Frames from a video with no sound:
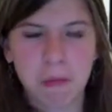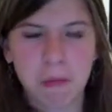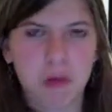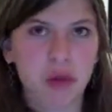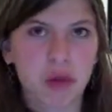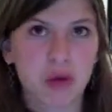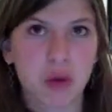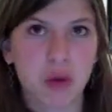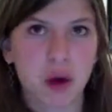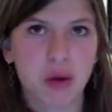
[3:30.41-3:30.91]

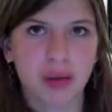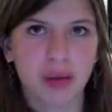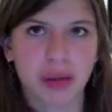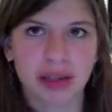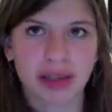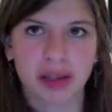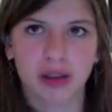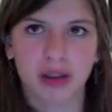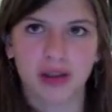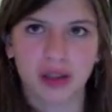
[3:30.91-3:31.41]
throwing
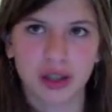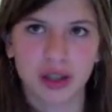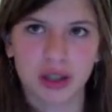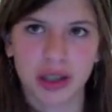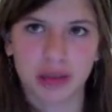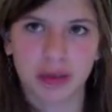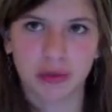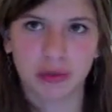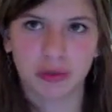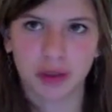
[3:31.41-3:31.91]
myself into
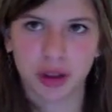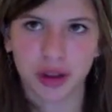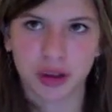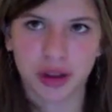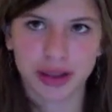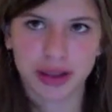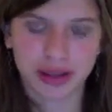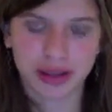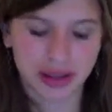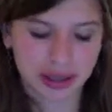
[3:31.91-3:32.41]
them for the
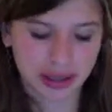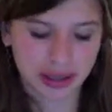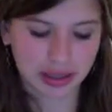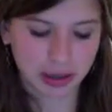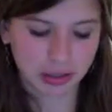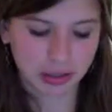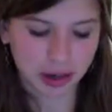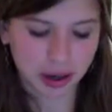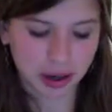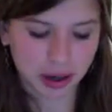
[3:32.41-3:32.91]
rest of this
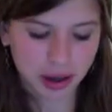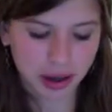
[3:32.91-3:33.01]
summer.